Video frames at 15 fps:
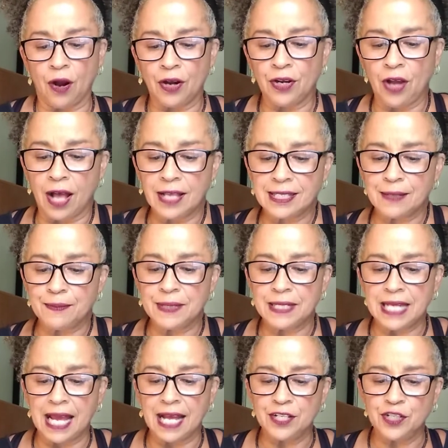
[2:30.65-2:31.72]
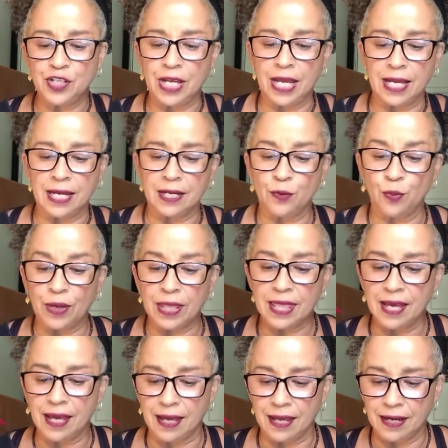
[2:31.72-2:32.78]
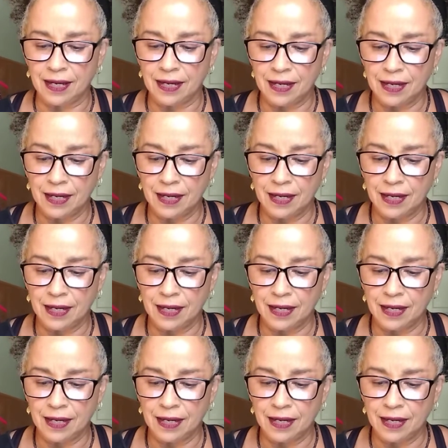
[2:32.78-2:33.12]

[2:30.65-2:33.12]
are not substantiated within,